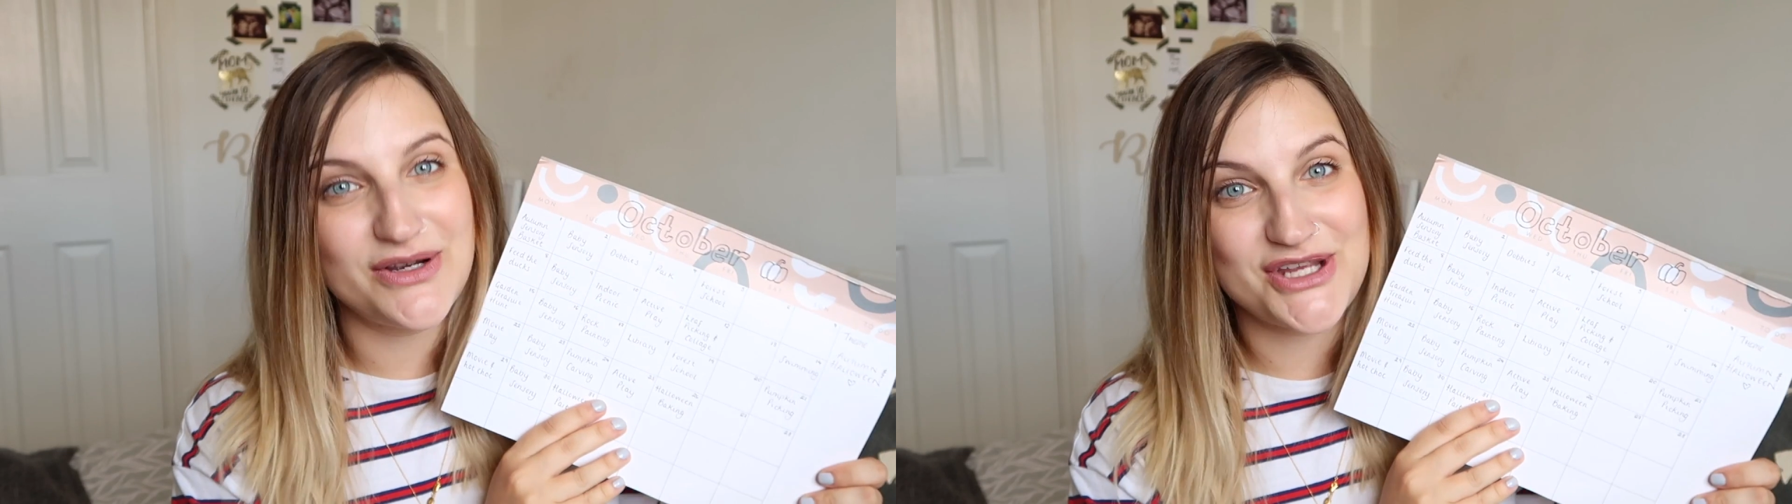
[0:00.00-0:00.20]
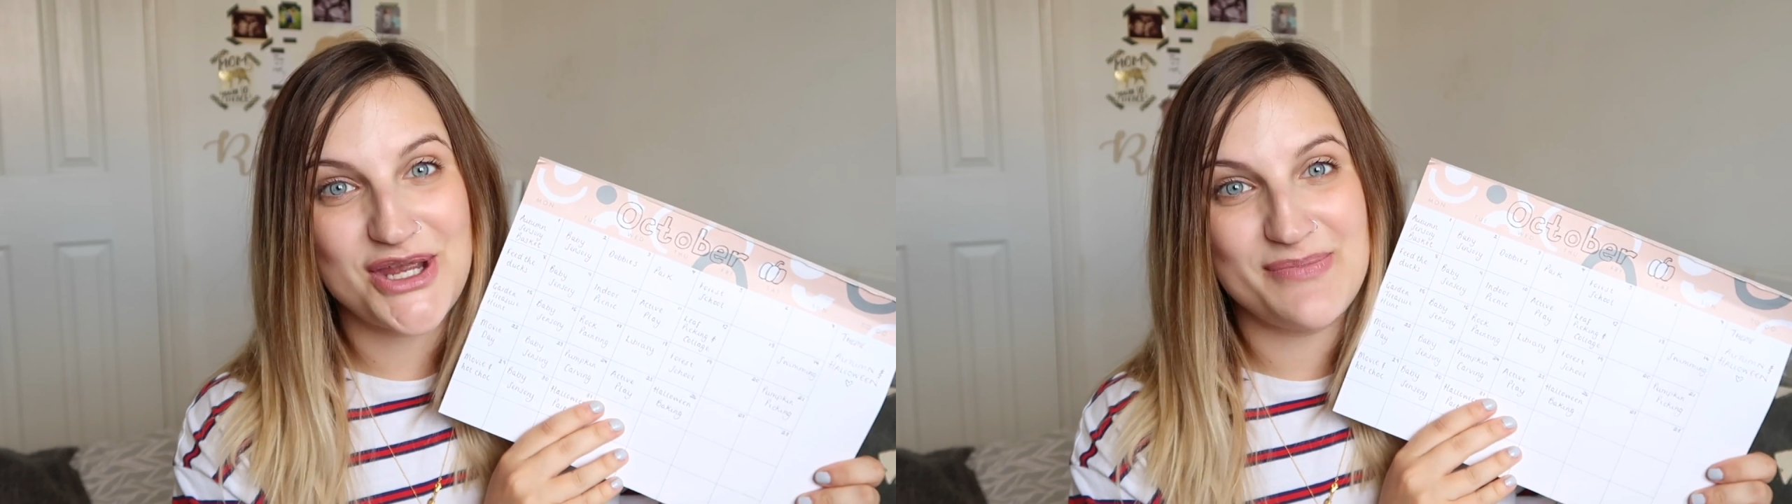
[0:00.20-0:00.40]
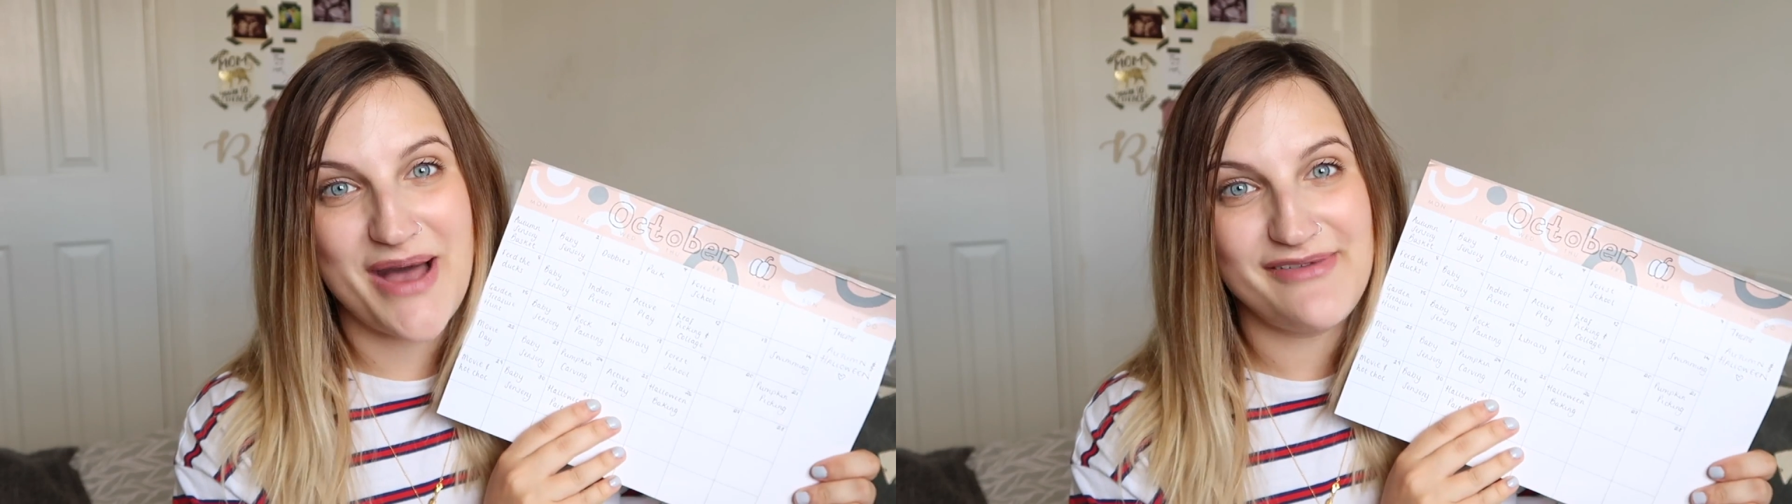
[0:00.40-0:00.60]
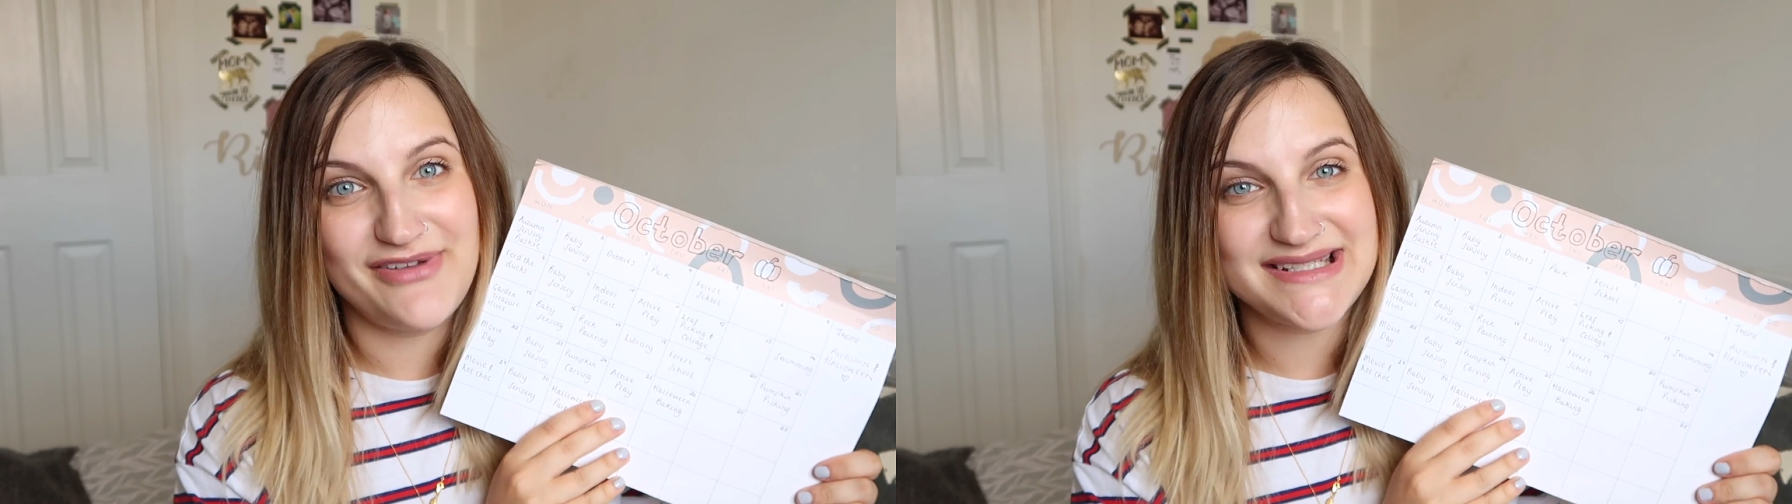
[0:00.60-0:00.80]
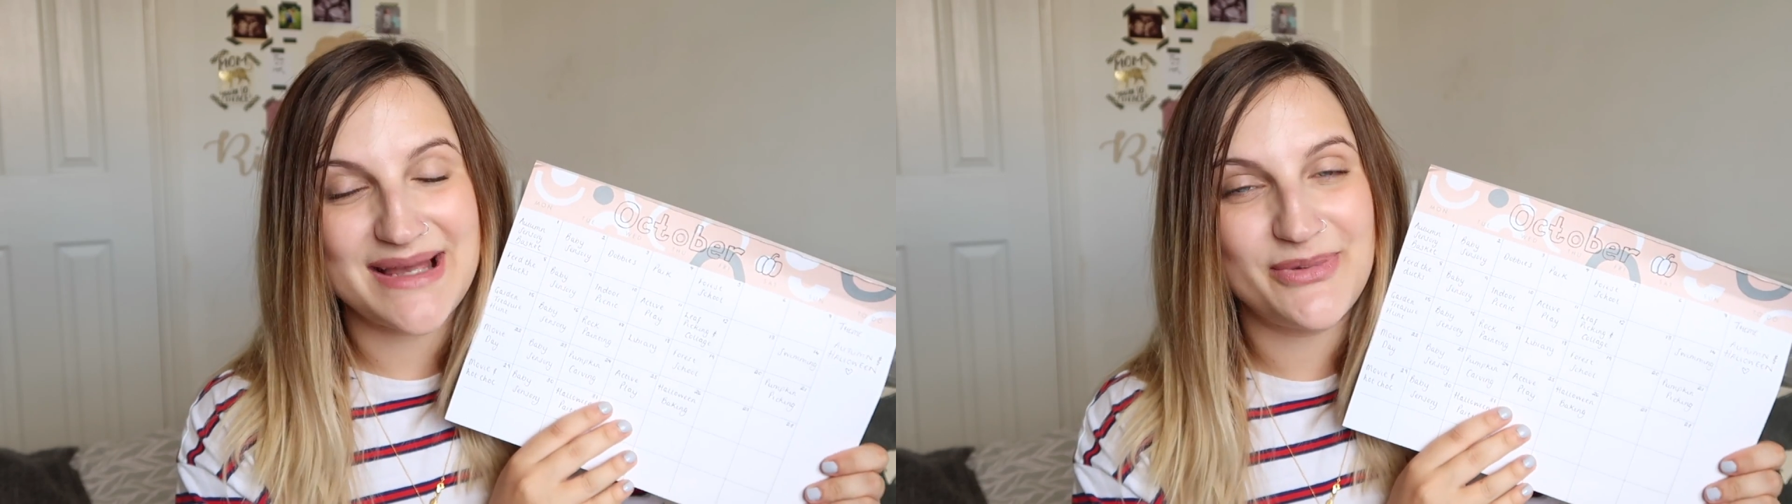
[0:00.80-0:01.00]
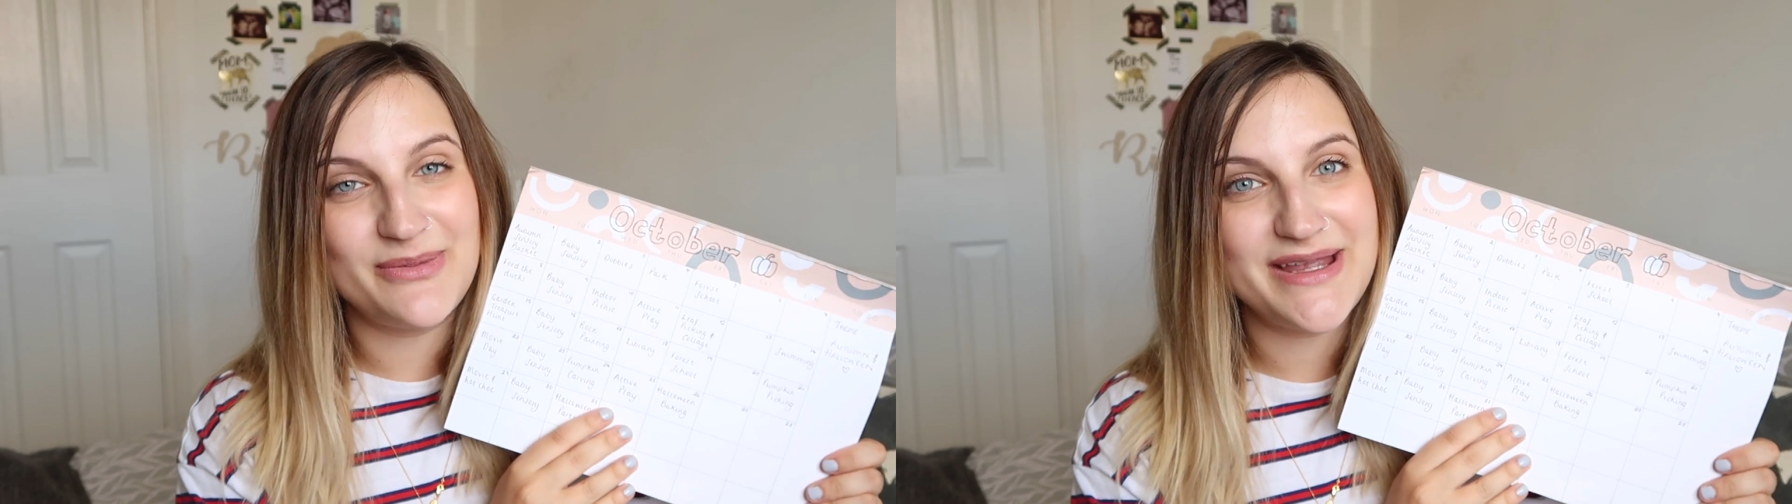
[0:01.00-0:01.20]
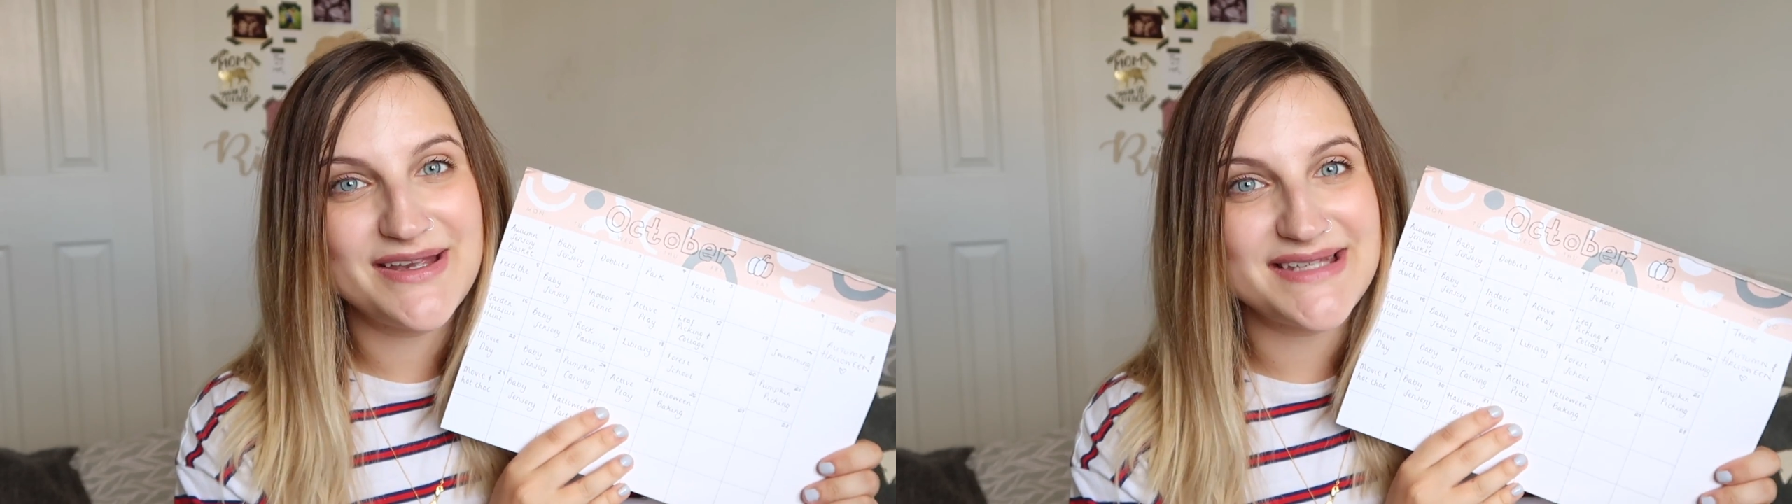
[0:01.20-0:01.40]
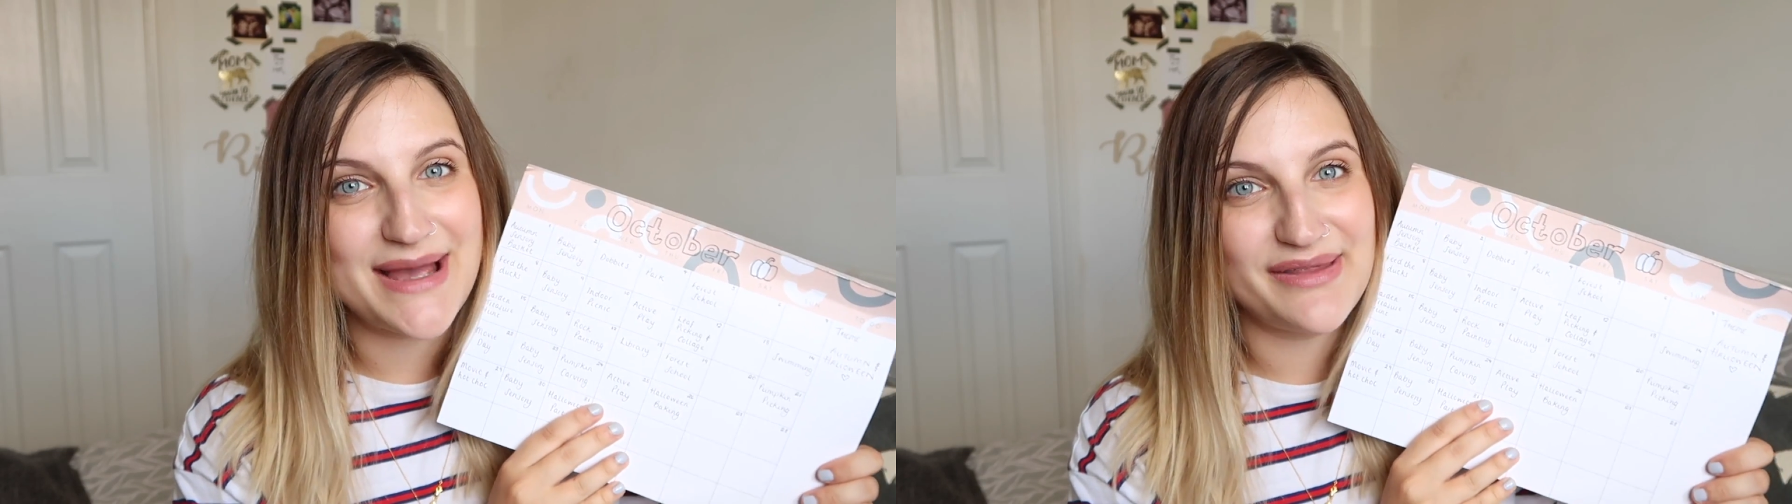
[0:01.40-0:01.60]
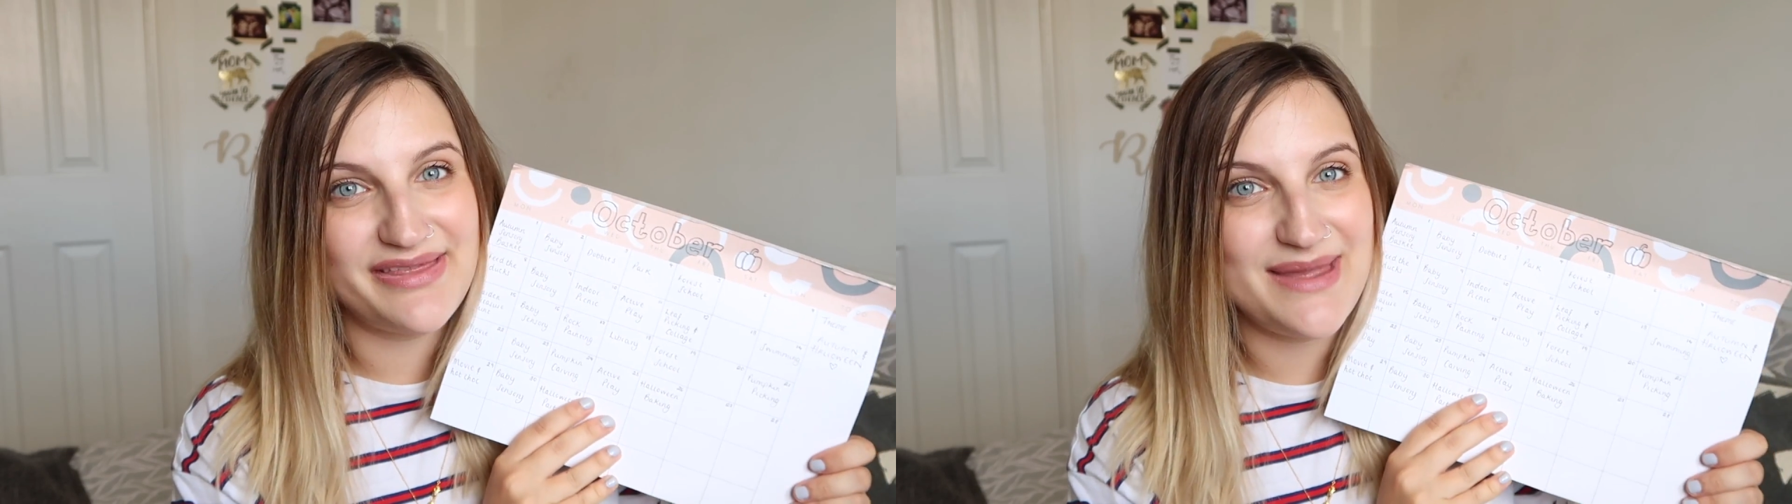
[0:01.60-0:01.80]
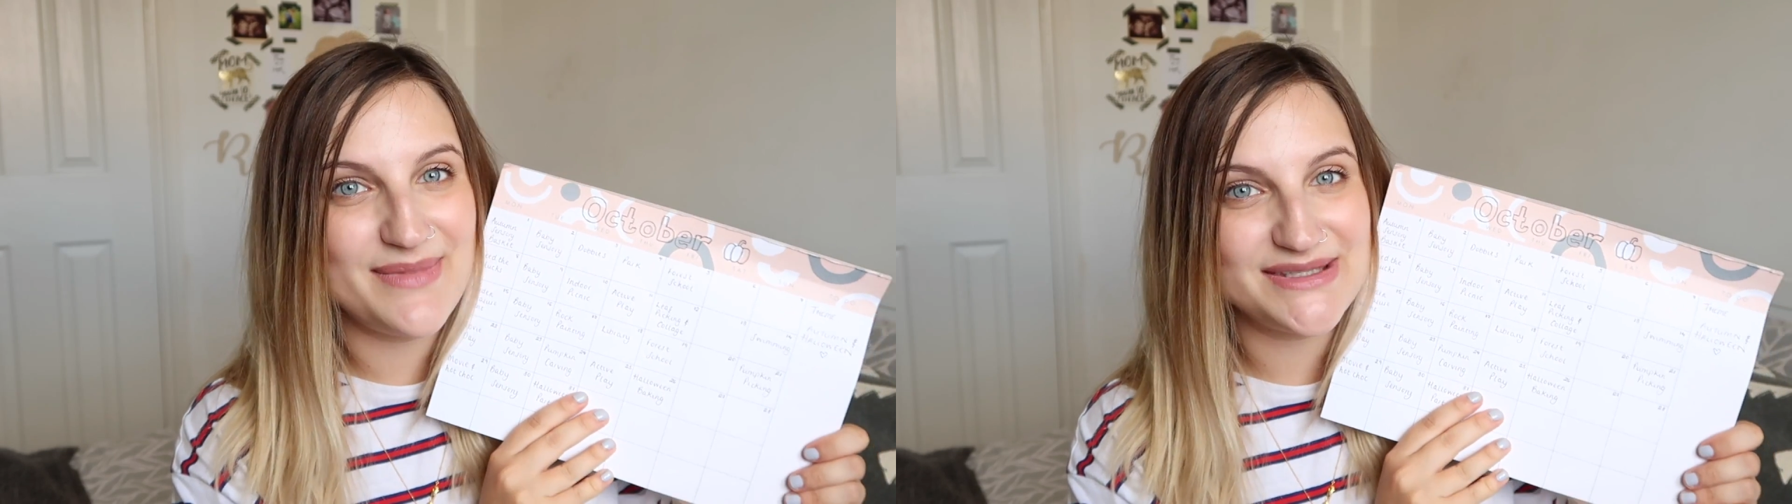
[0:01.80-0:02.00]
October, for example, because our
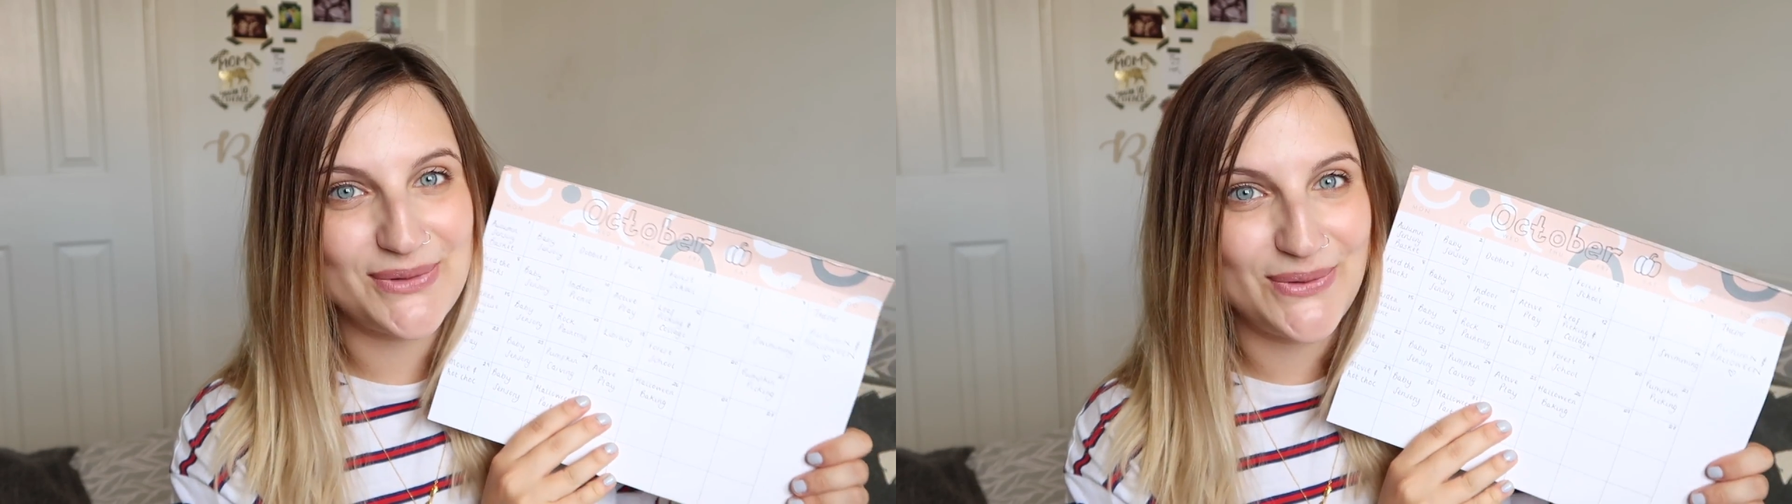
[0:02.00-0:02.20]
theme is